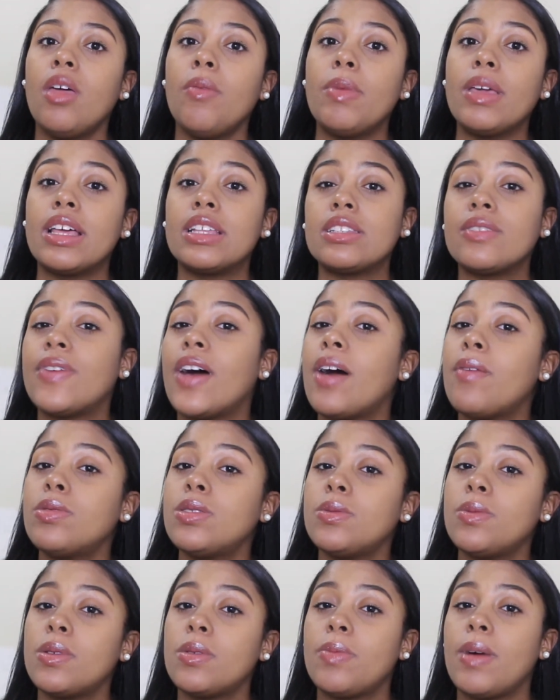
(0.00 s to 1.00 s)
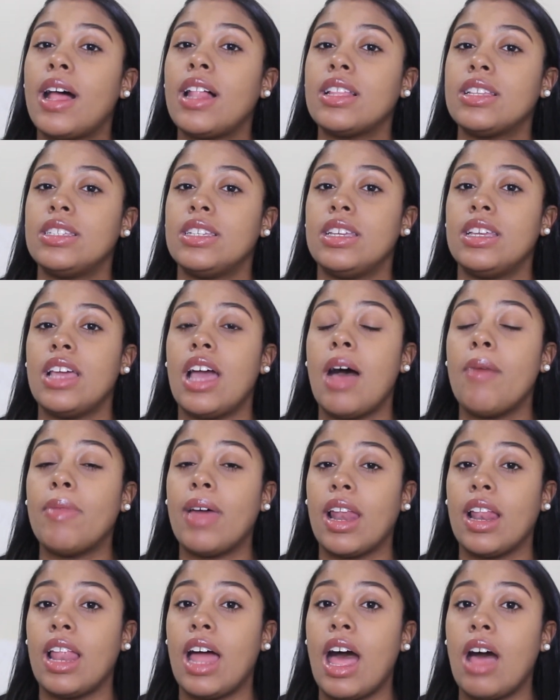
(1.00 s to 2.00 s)
because of hospital policy, I'm
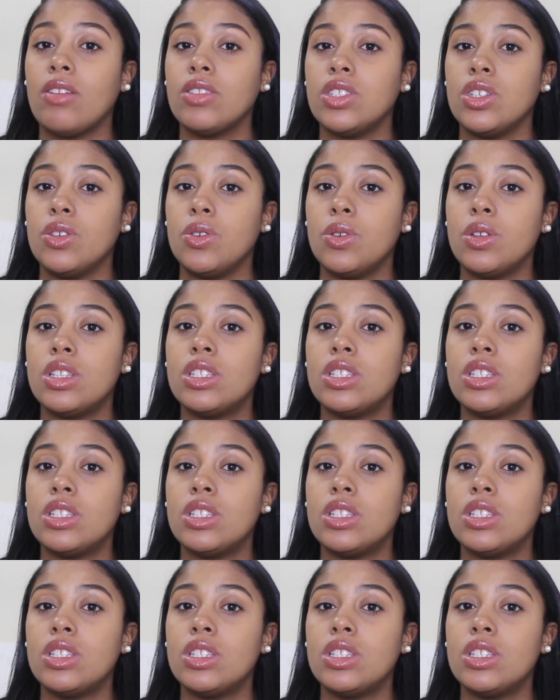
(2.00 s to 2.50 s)
not allowed to.